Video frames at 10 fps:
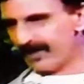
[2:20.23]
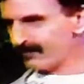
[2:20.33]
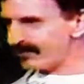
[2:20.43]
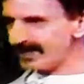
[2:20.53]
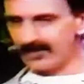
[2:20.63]
I
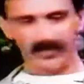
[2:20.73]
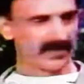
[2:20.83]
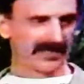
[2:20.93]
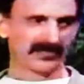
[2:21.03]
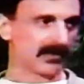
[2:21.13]
really
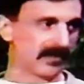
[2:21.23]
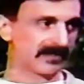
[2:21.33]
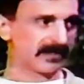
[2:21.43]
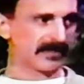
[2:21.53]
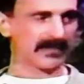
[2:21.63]
wanted to do
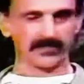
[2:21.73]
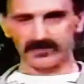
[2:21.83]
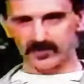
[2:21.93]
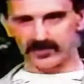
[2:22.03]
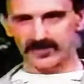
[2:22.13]
it. I mean, the
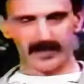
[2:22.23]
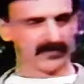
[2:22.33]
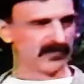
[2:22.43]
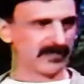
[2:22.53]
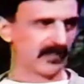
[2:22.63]

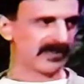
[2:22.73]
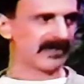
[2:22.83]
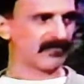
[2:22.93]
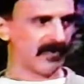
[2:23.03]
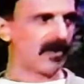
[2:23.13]
newspapers
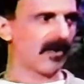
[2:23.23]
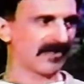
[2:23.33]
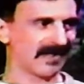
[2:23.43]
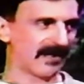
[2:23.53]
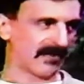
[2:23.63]
reported it
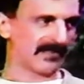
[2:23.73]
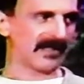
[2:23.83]
wrong here.